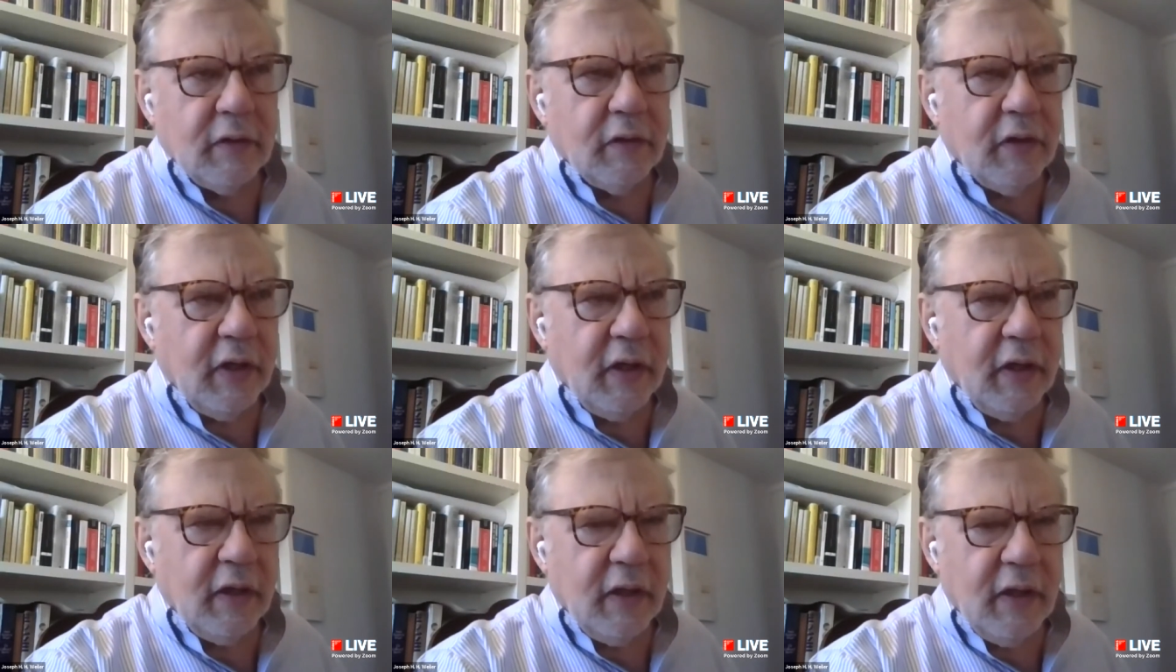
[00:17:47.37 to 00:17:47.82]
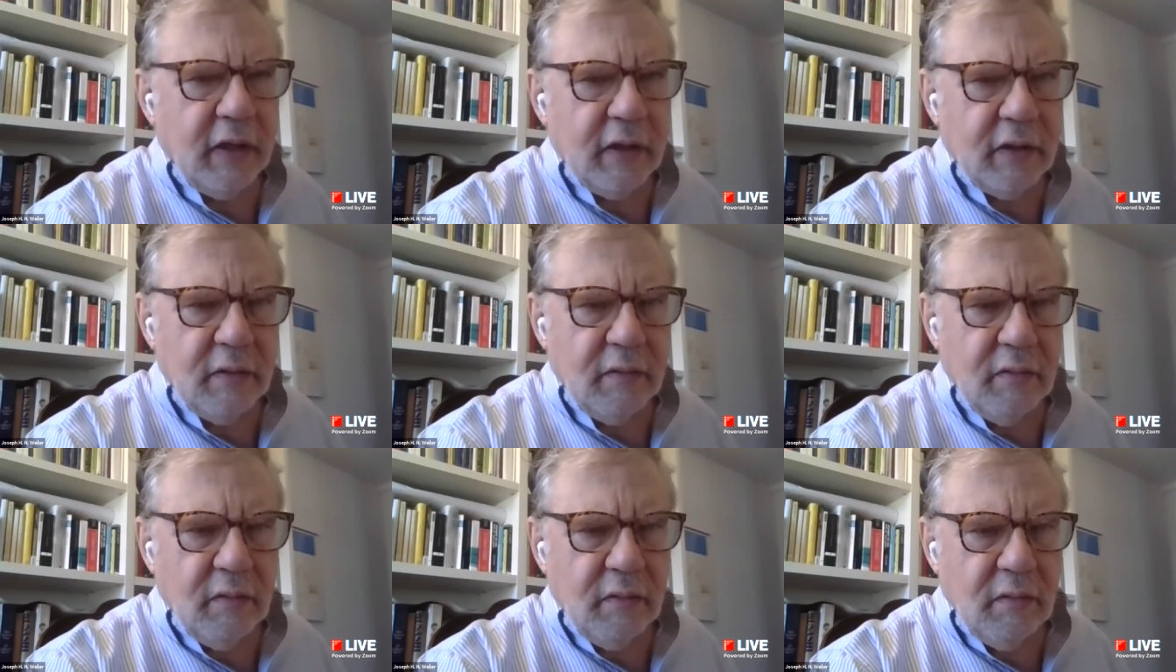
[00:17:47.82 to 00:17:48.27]
They
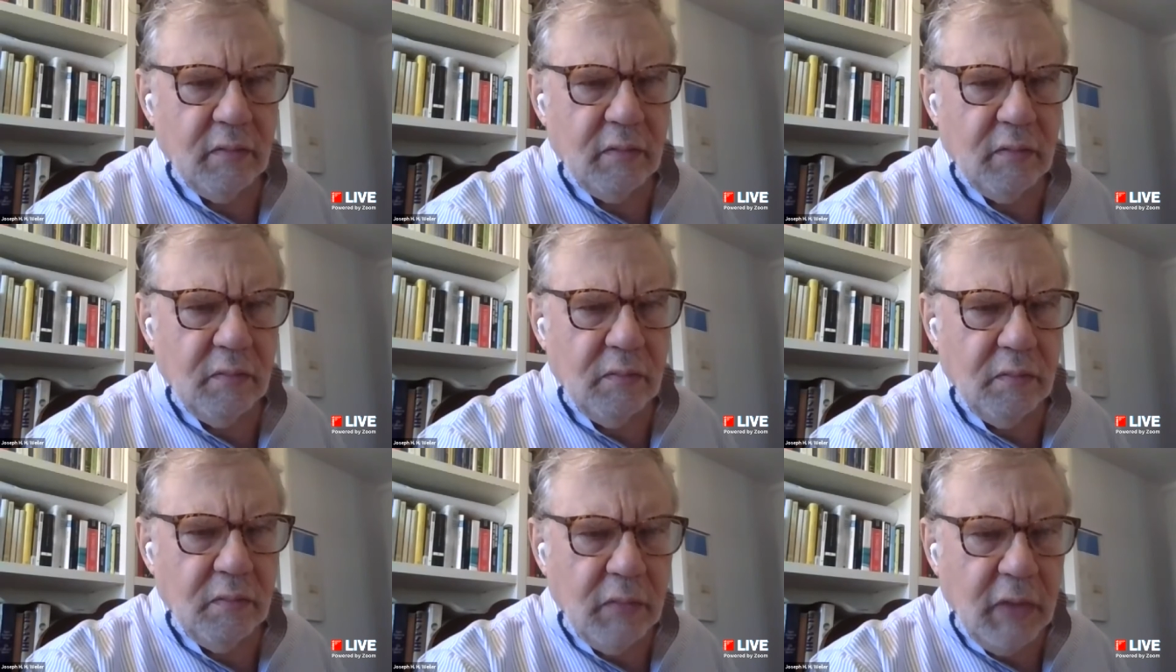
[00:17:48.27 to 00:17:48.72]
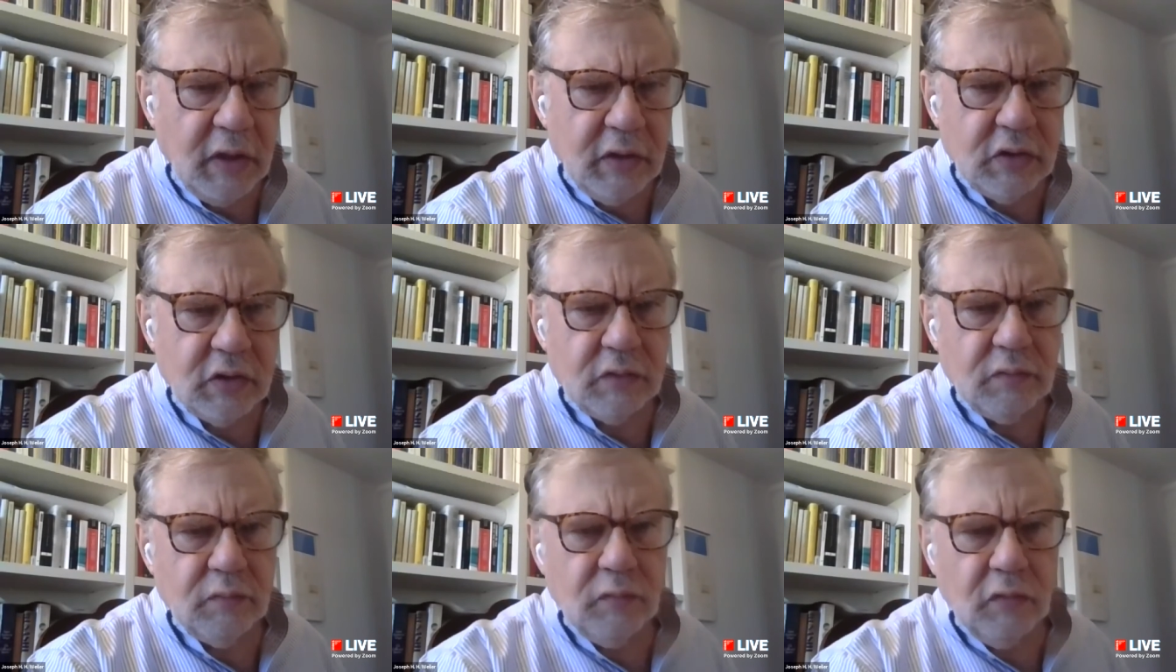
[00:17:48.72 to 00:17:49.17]
get
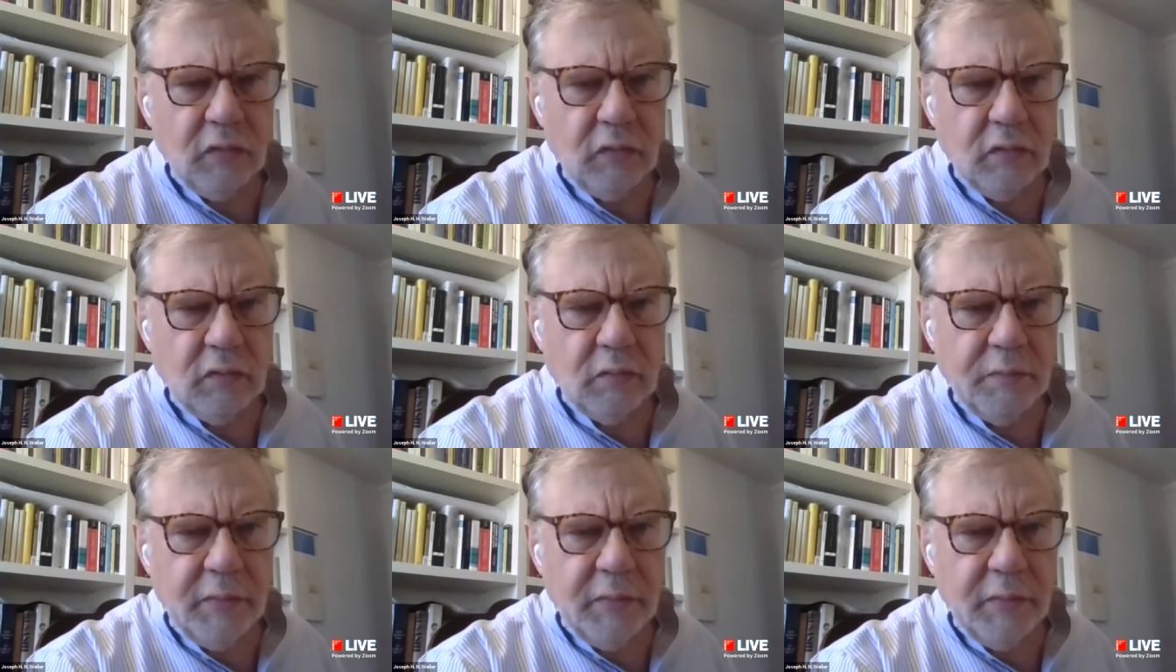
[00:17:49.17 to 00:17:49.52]
much more,